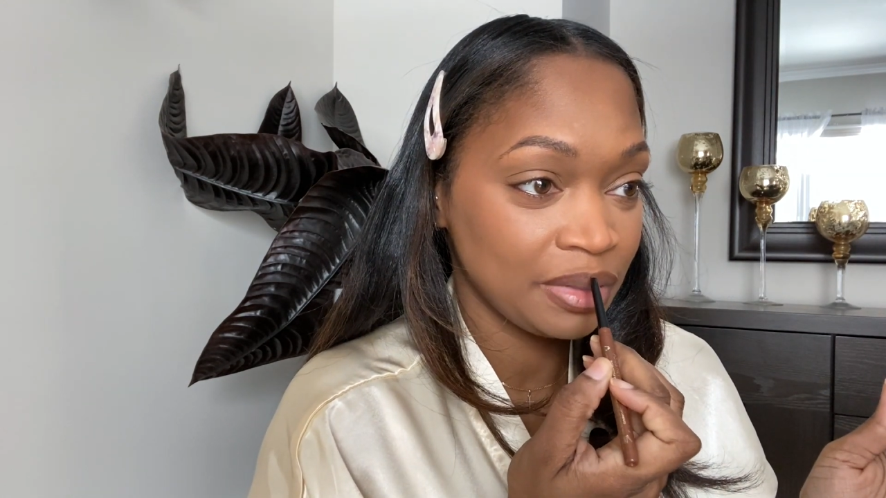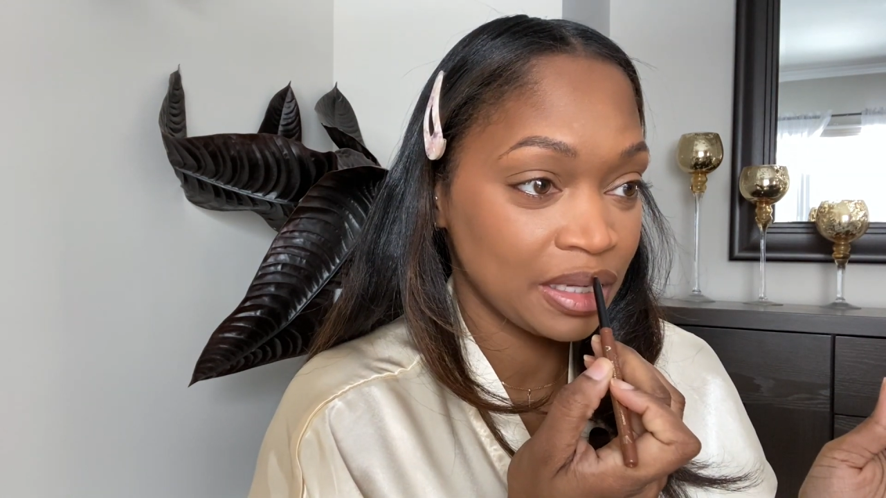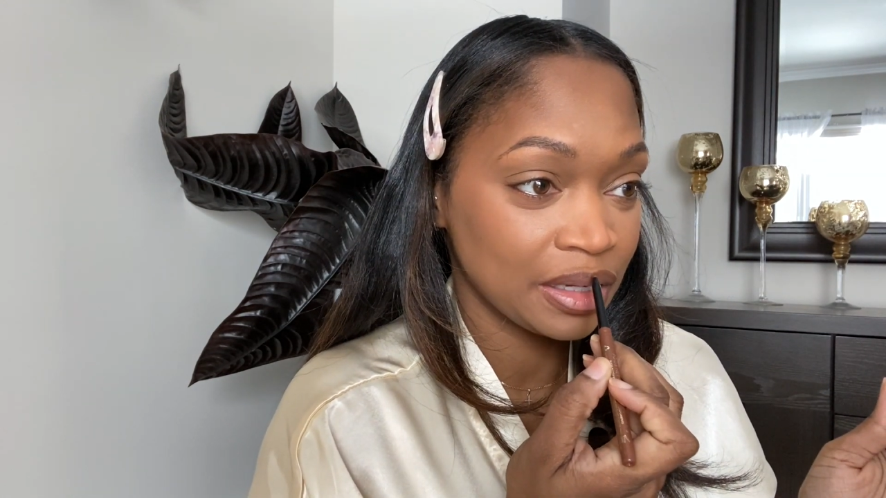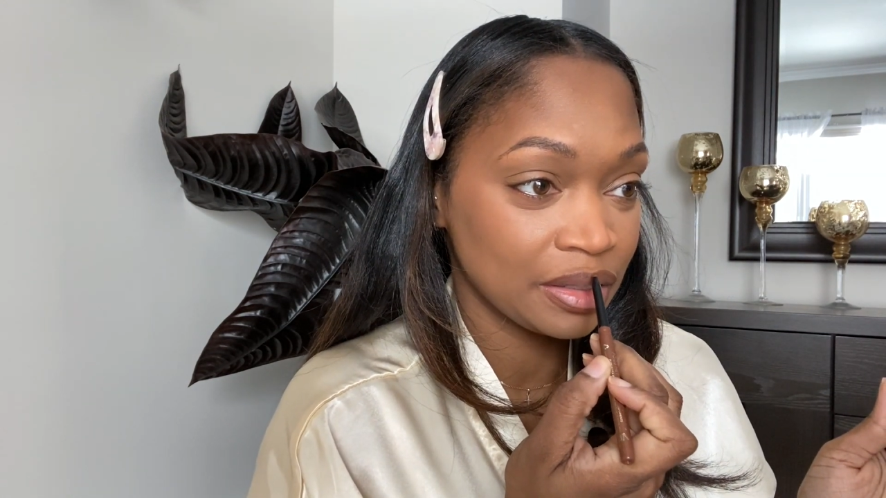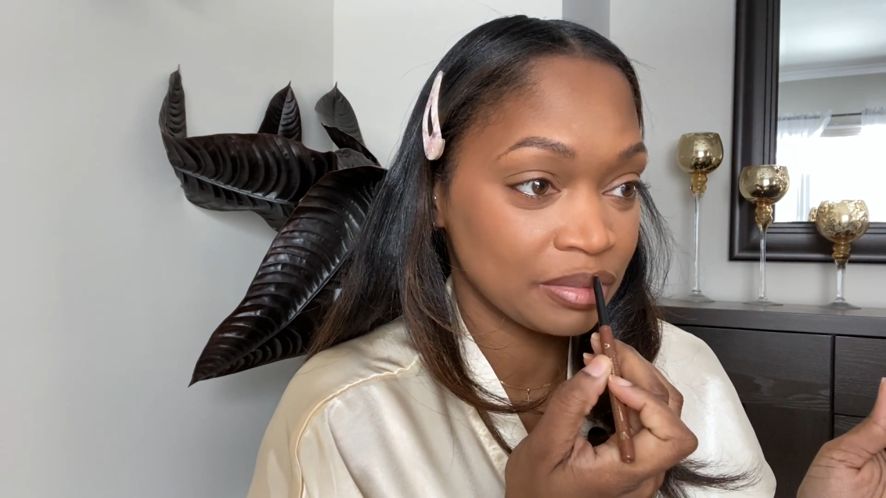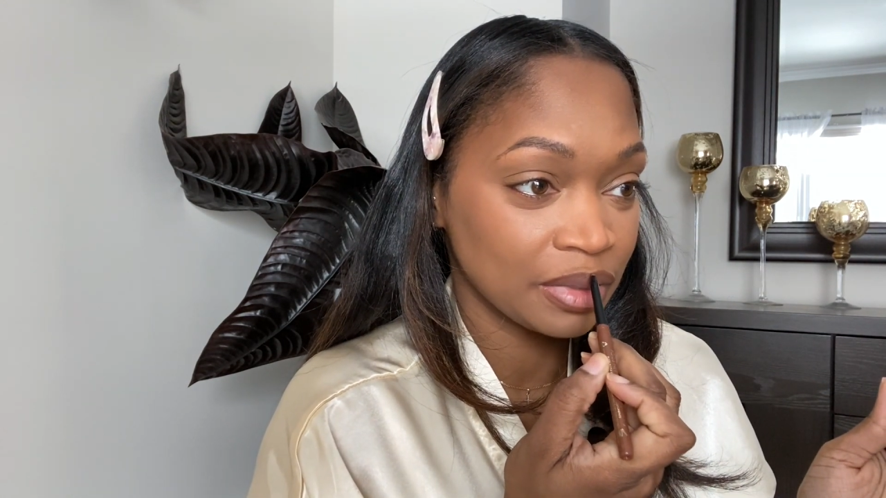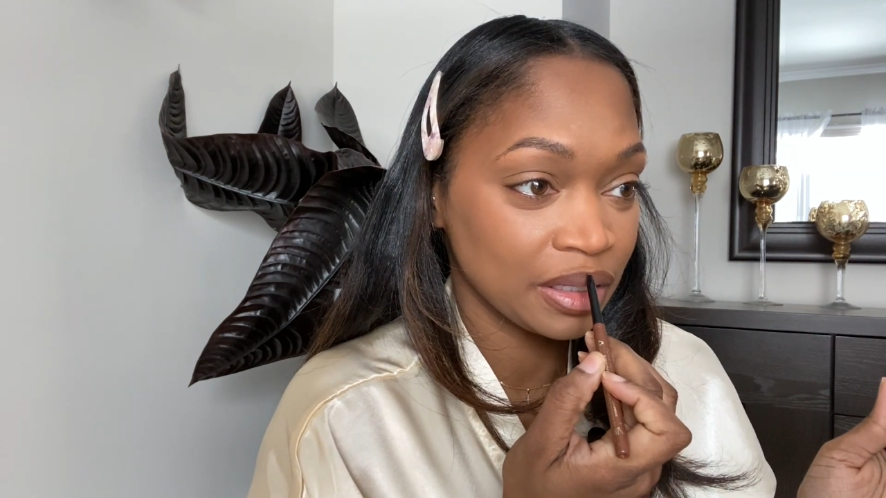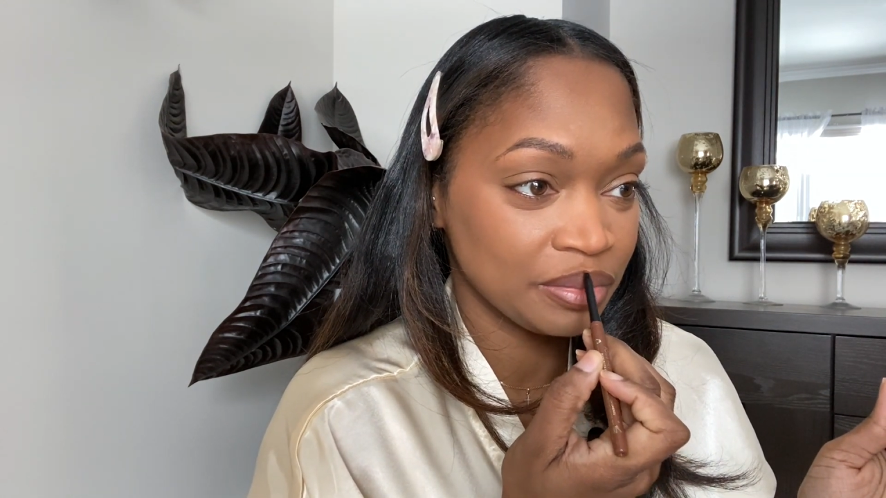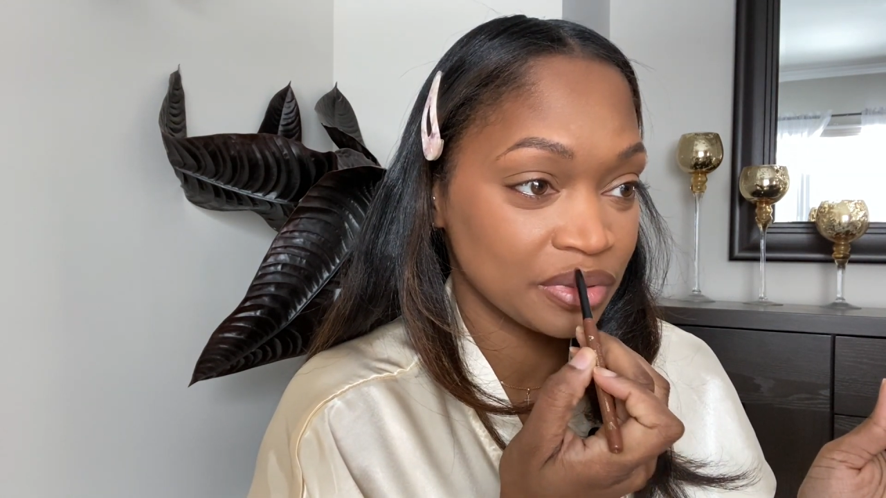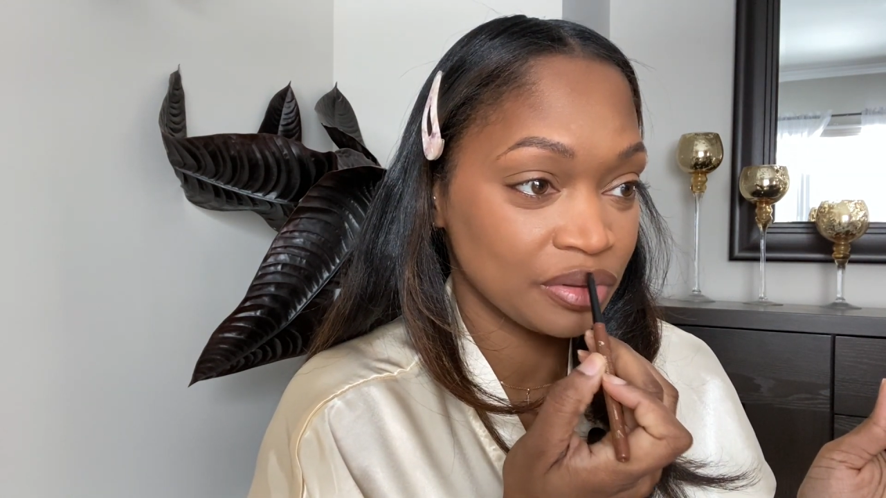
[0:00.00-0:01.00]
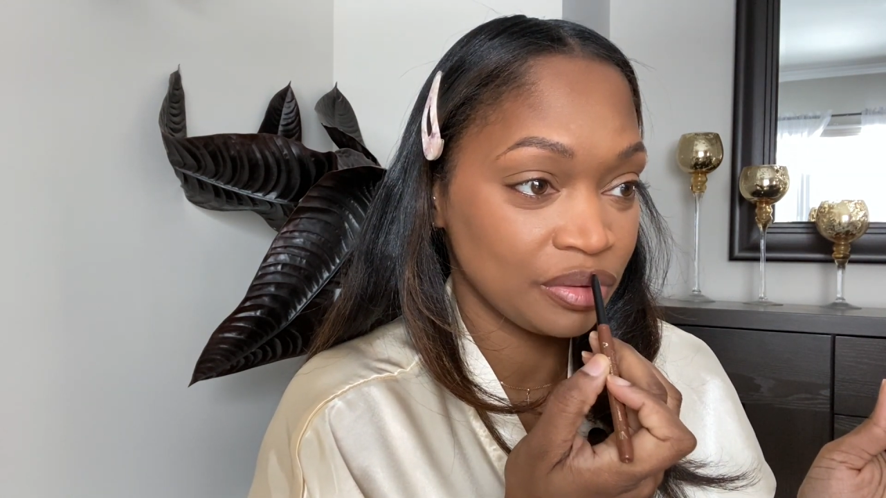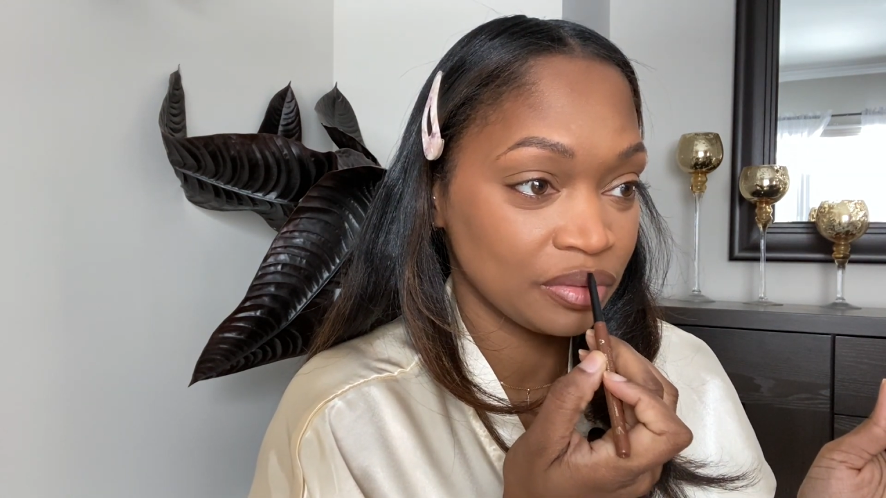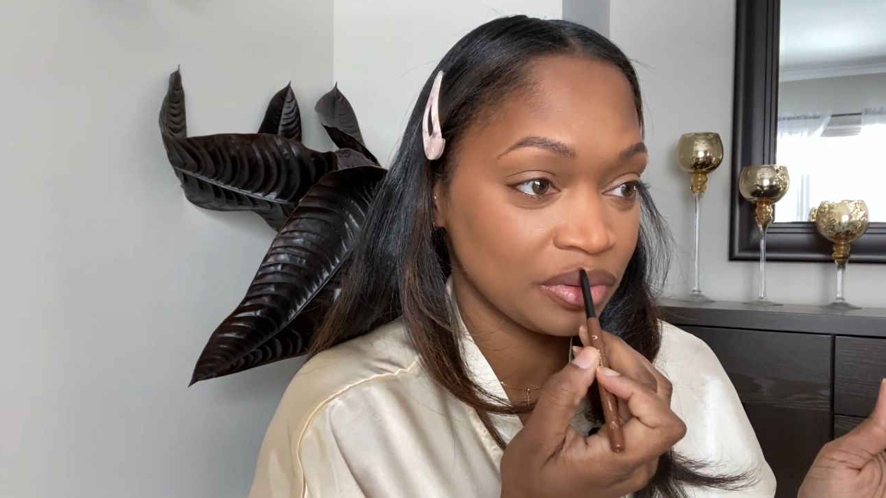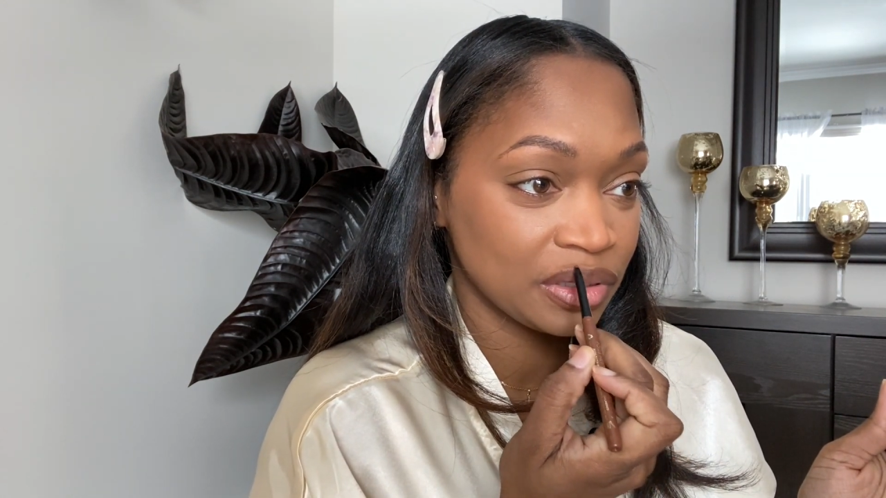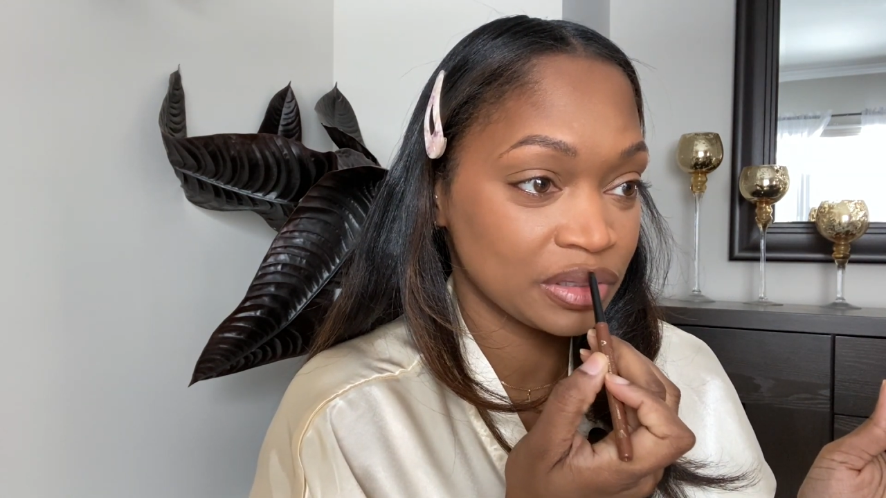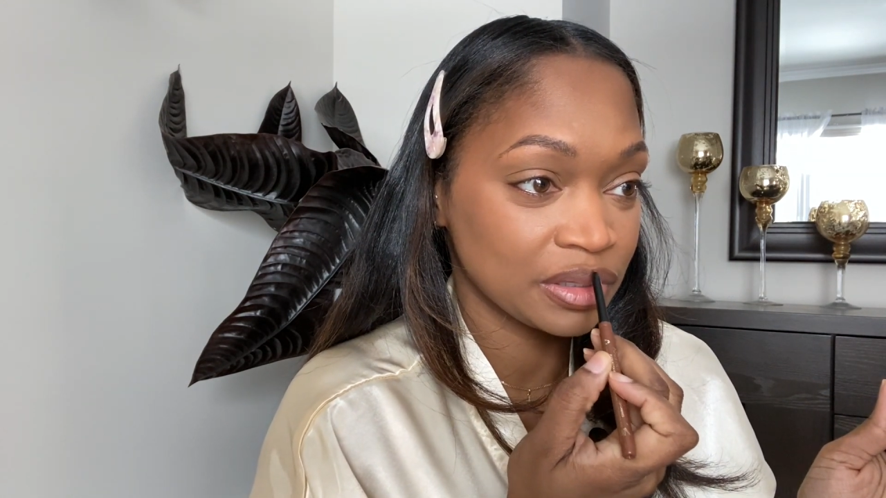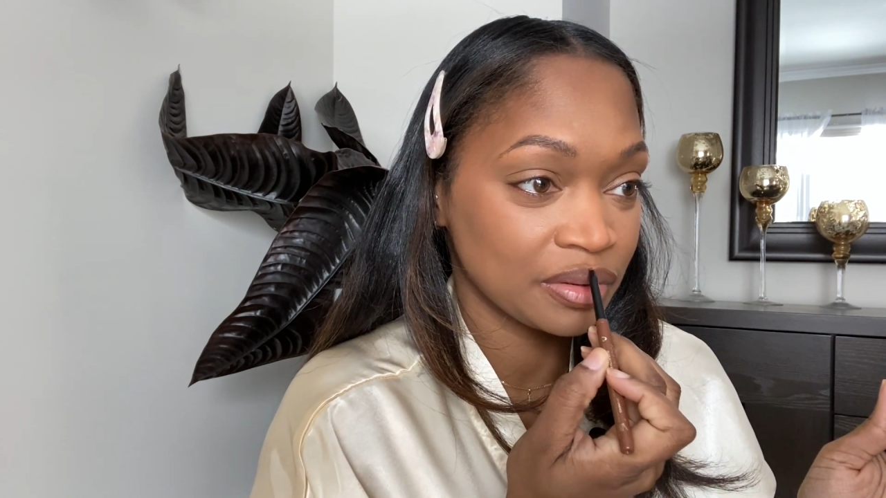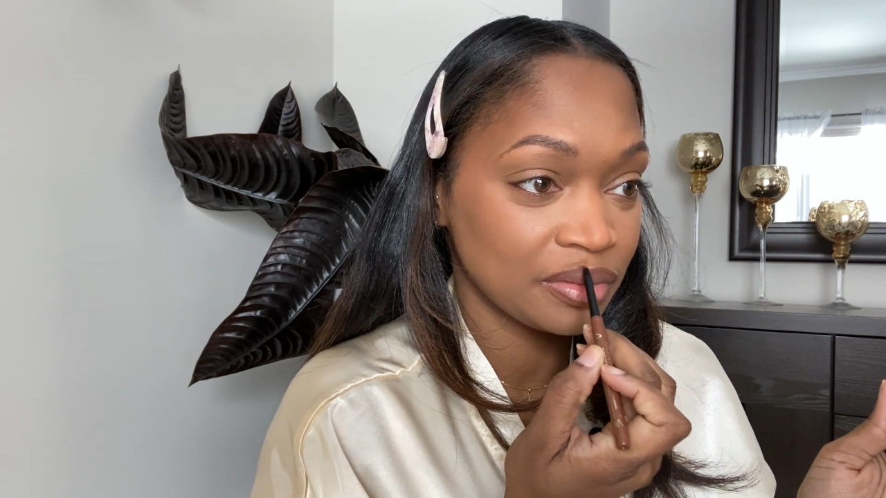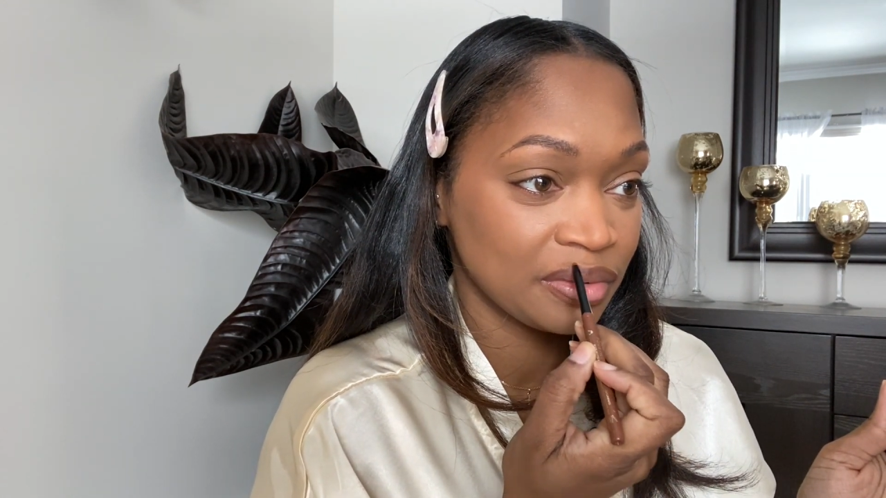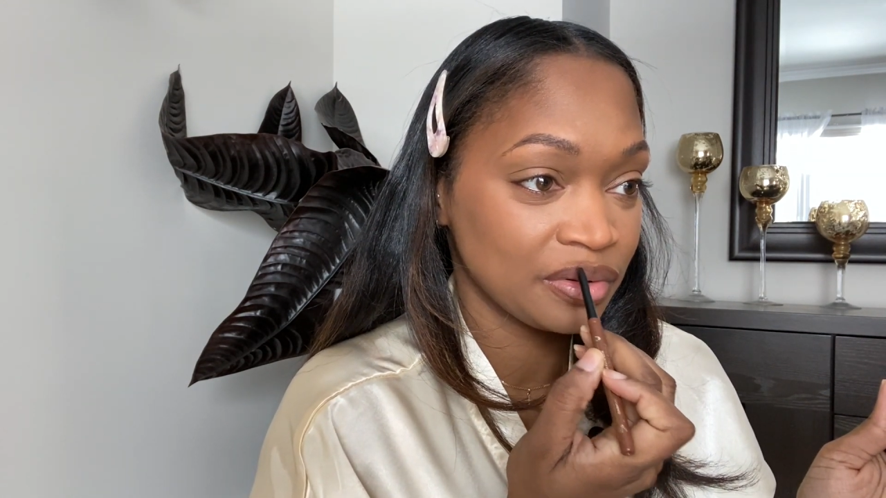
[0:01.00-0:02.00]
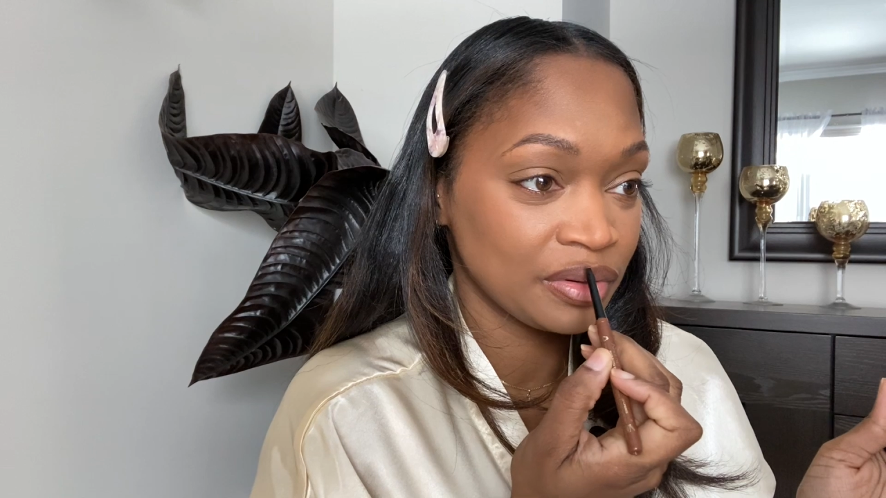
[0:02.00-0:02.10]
because my lips are huge, so